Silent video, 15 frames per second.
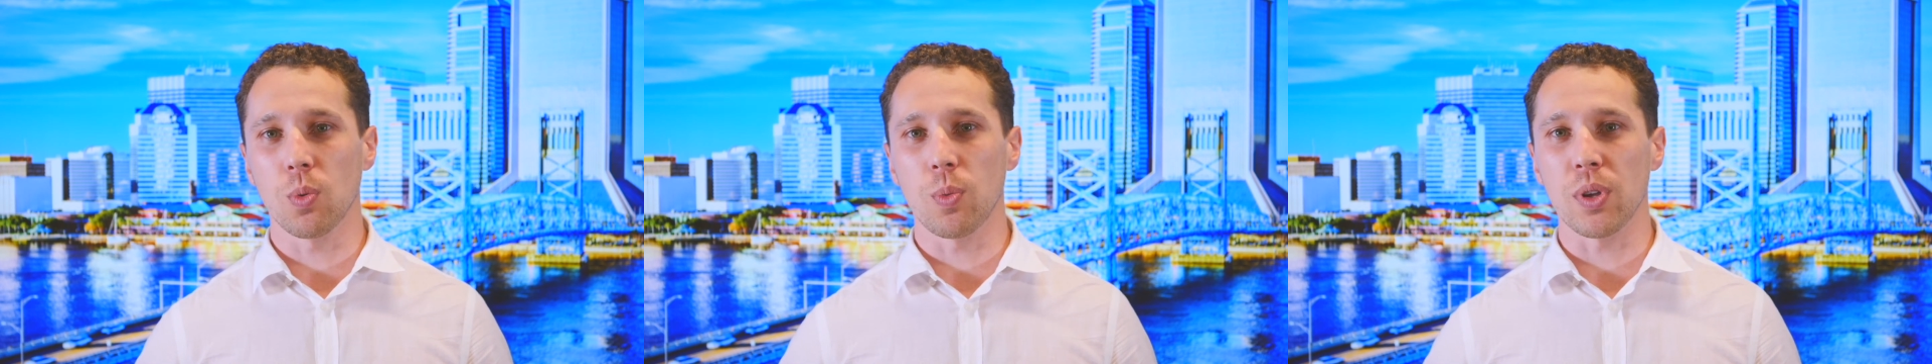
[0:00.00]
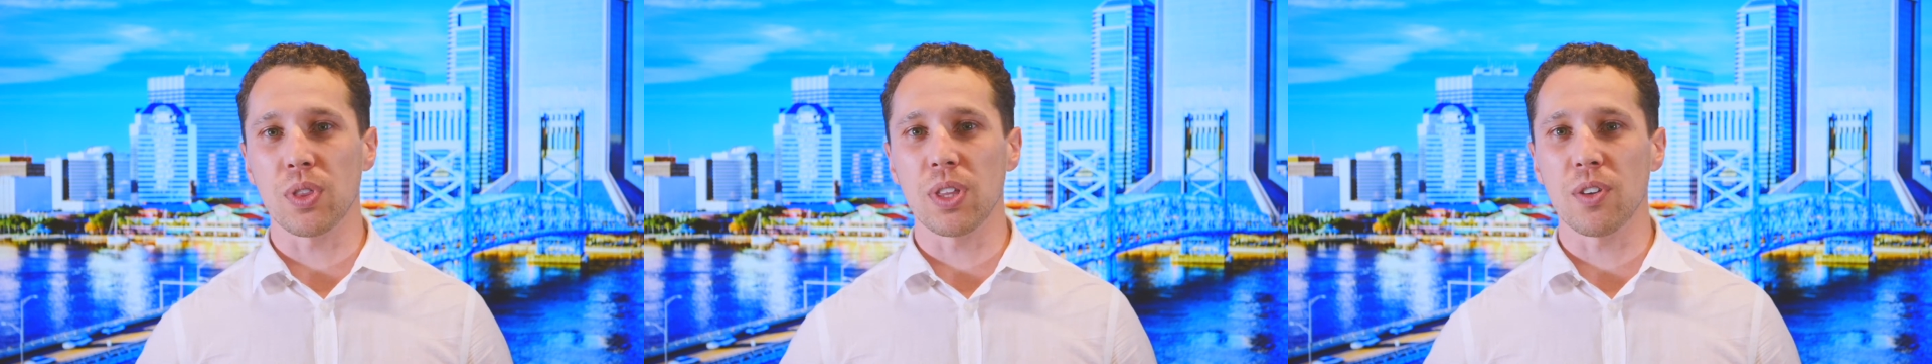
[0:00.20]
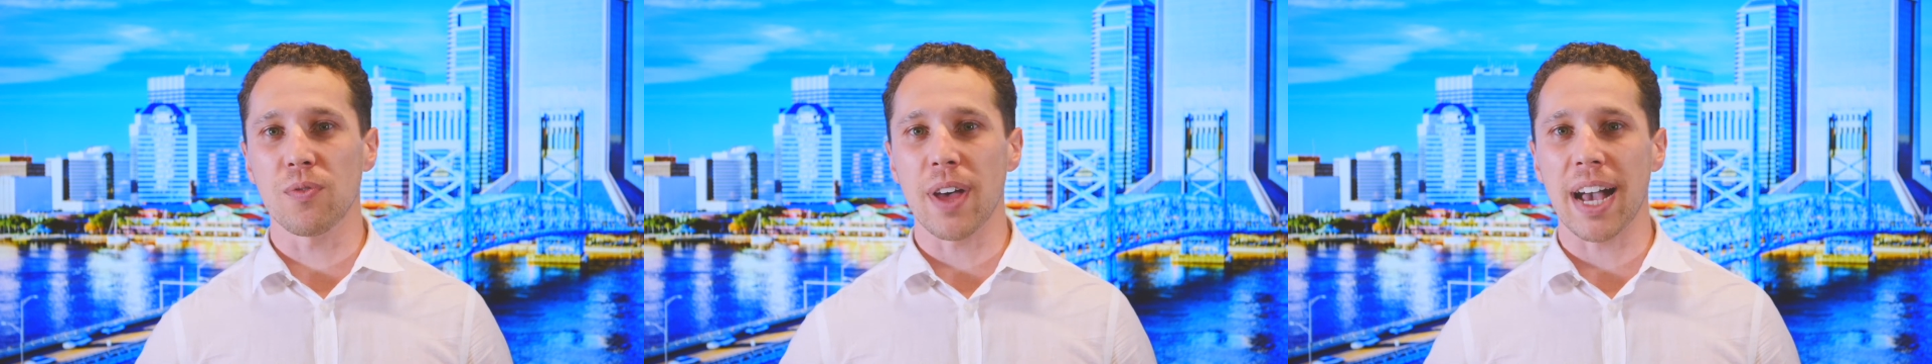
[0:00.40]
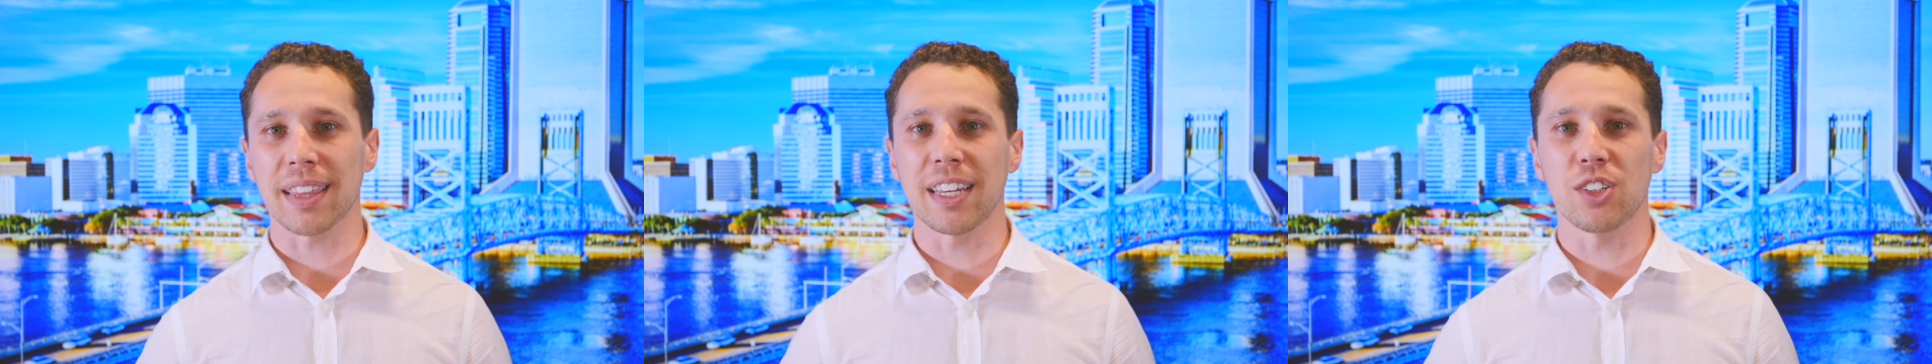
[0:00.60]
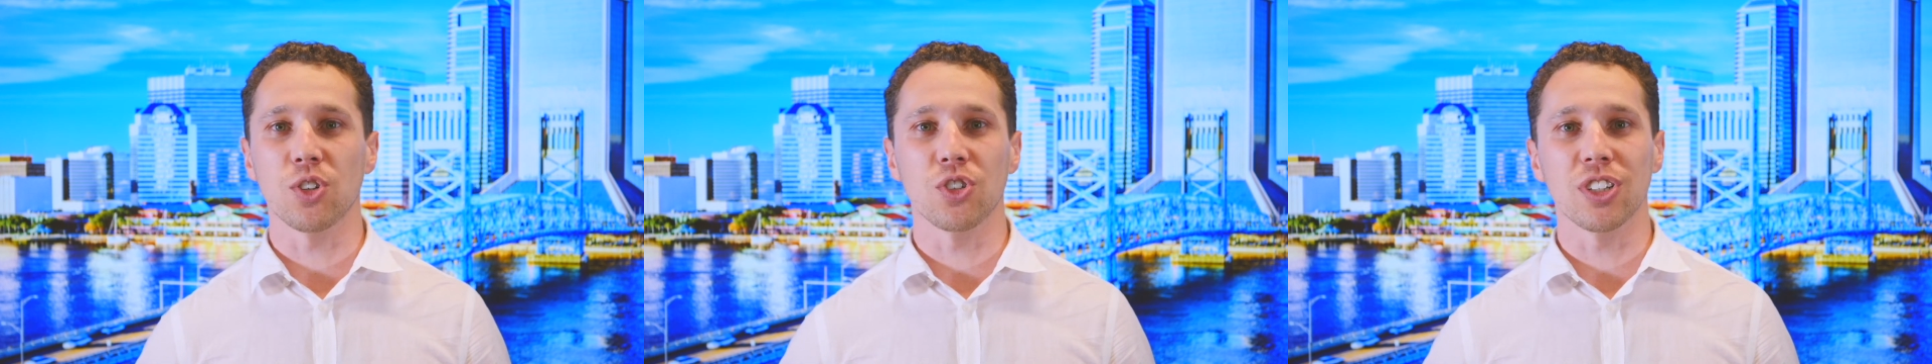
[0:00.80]
with the fact
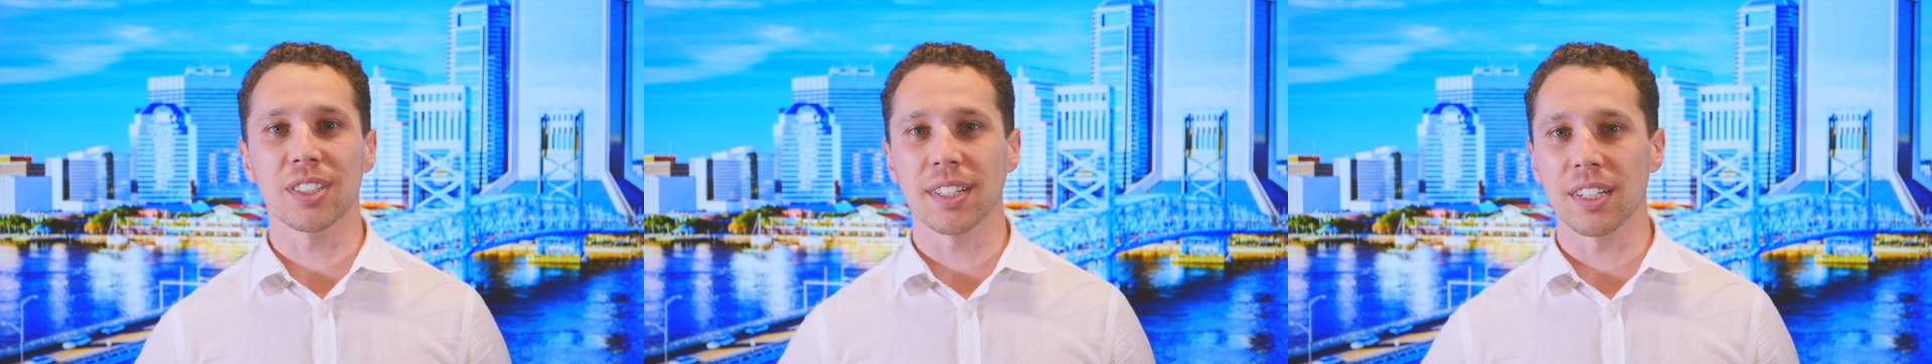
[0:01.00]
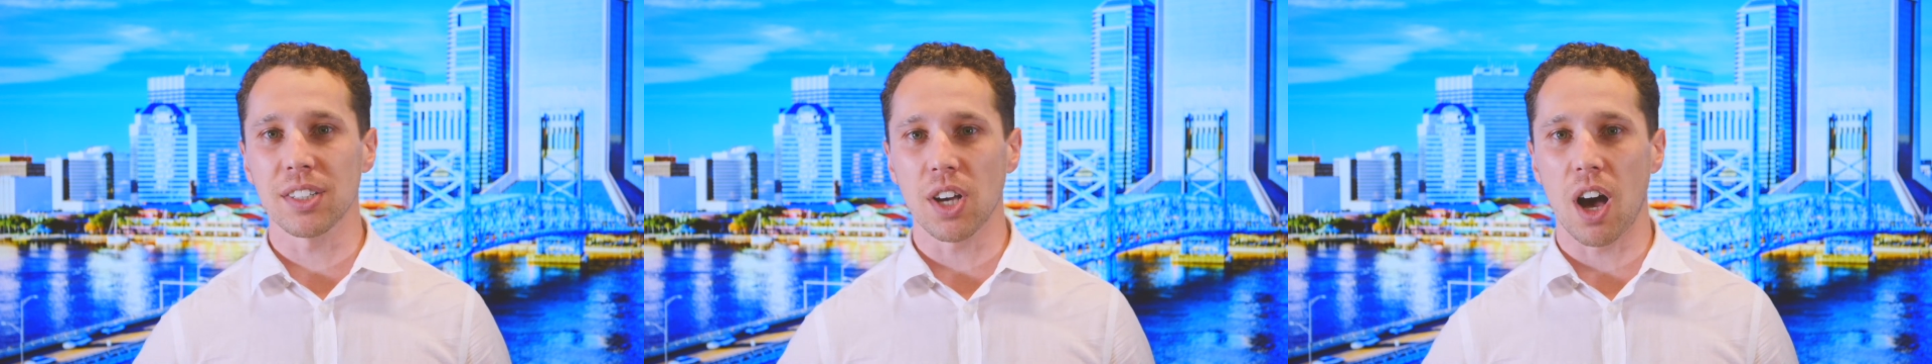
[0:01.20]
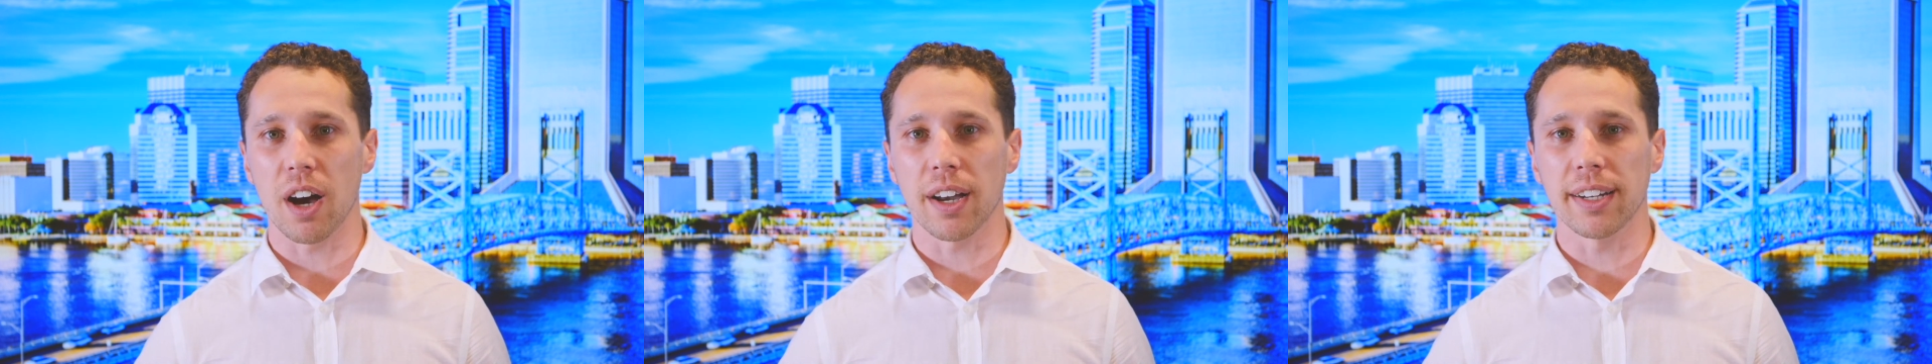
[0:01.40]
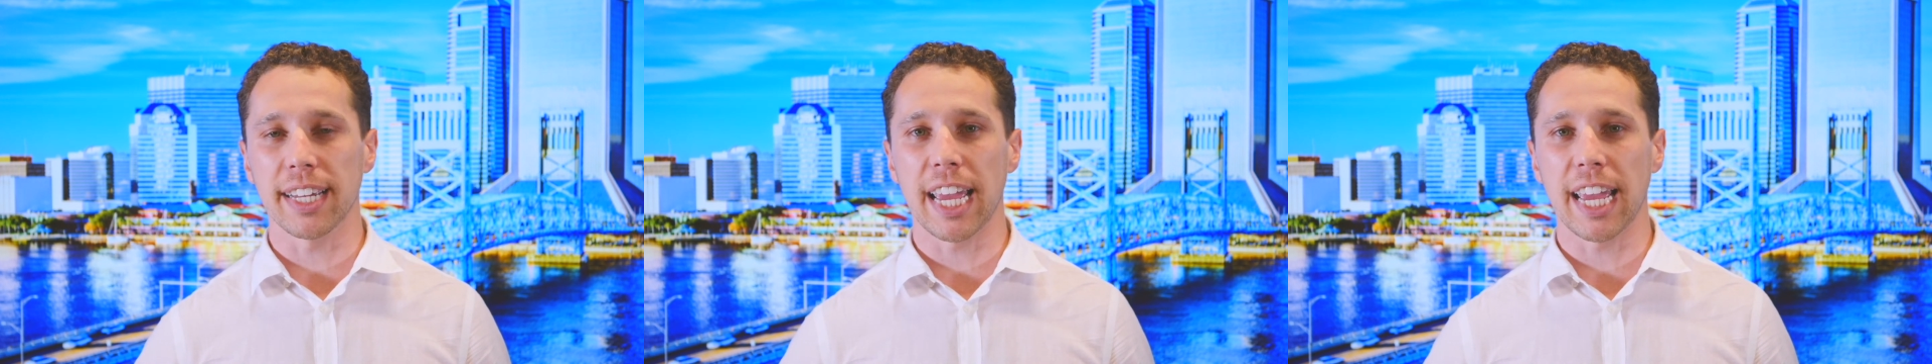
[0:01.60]
that you're just going to talk on